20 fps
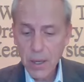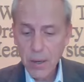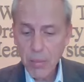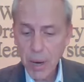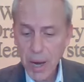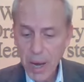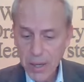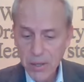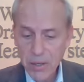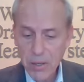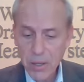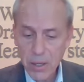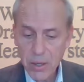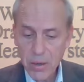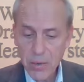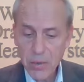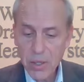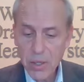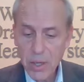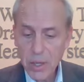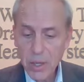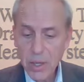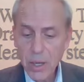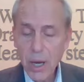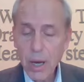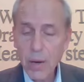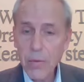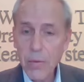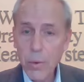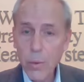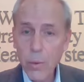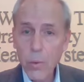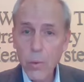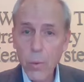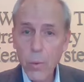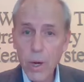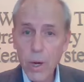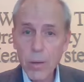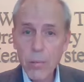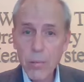positives of the
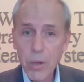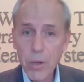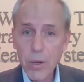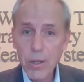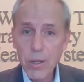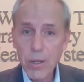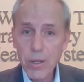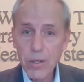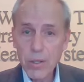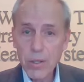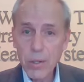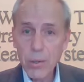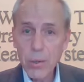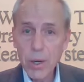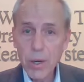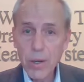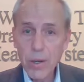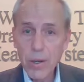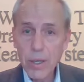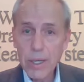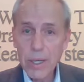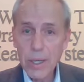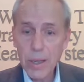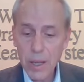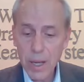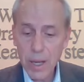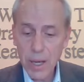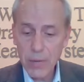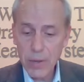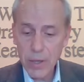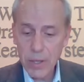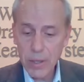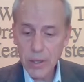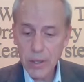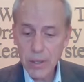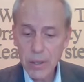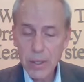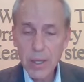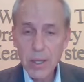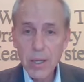
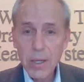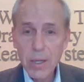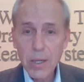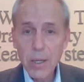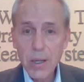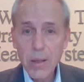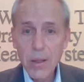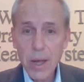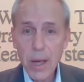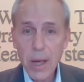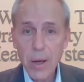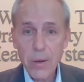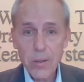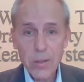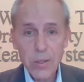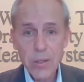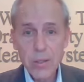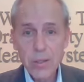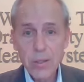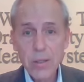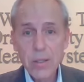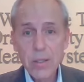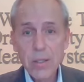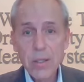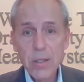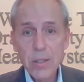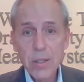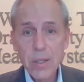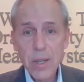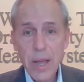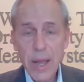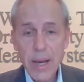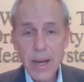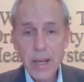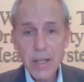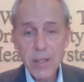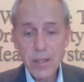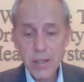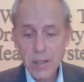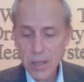
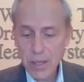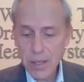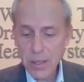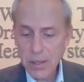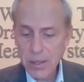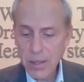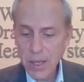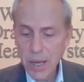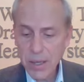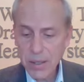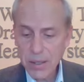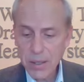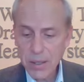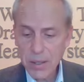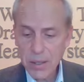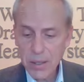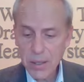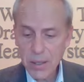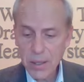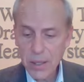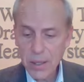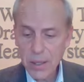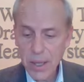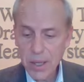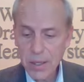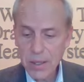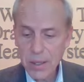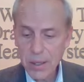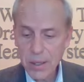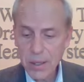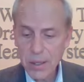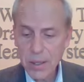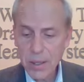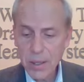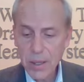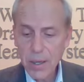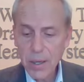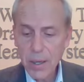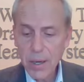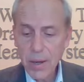1,211,086 tests conducted.
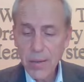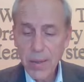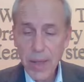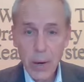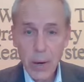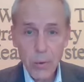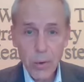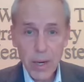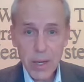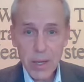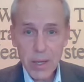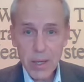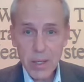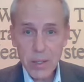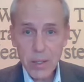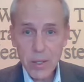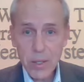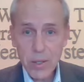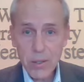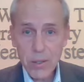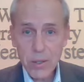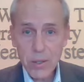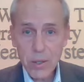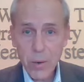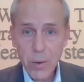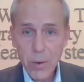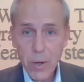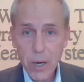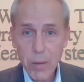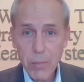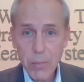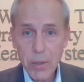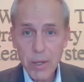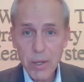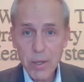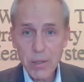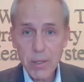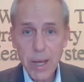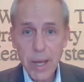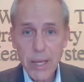That rate continues to go up. It
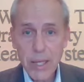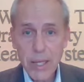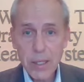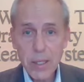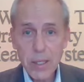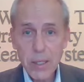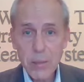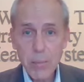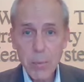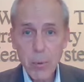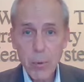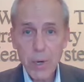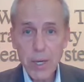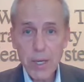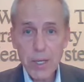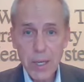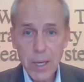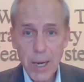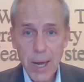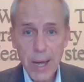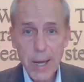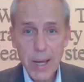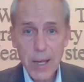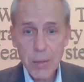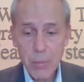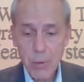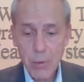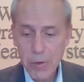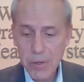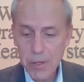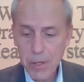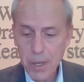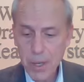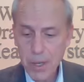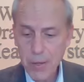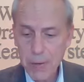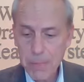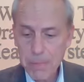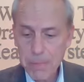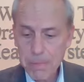is
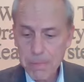18.9%